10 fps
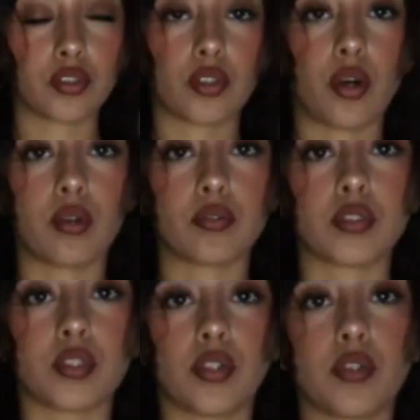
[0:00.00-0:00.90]
So,
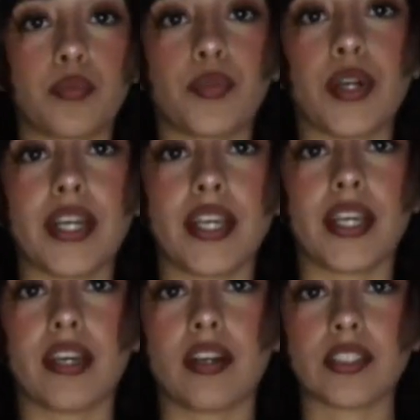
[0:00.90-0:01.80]
so
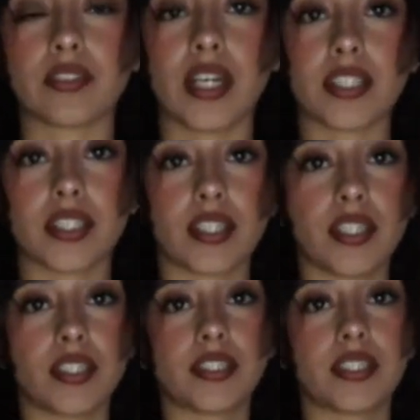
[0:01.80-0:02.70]
pretty. It also has like
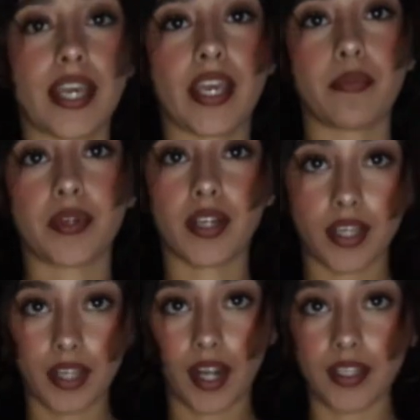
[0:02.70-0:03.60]
the same
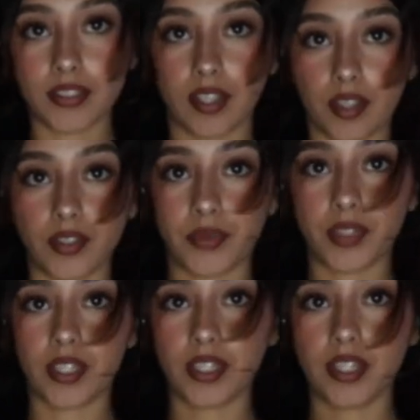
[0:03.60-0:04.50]
cut as the other
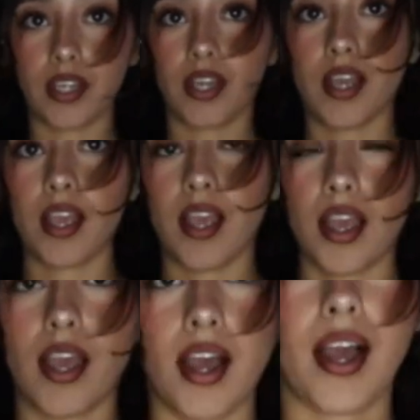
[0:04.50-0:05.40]
one
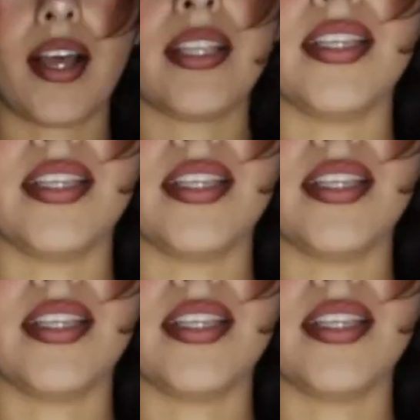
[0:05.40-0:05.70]
I